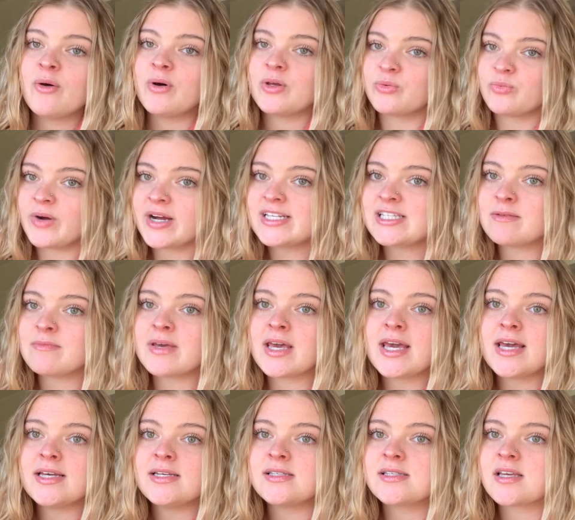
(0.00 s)
with
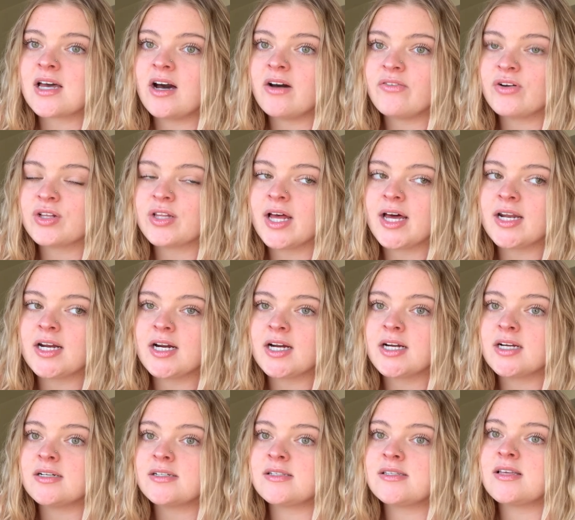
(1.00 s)
resumes, cover
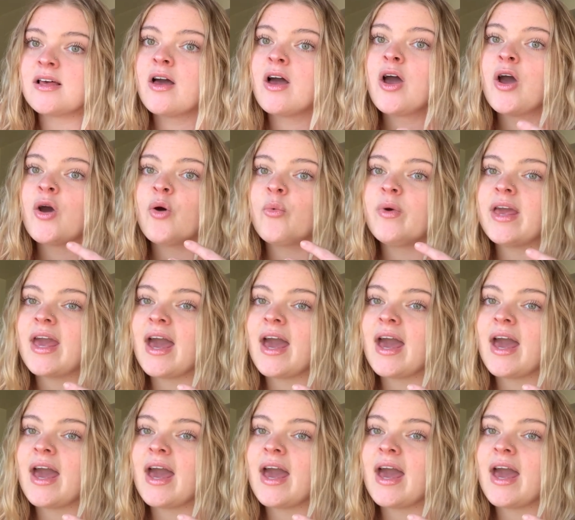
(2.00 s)
letters. We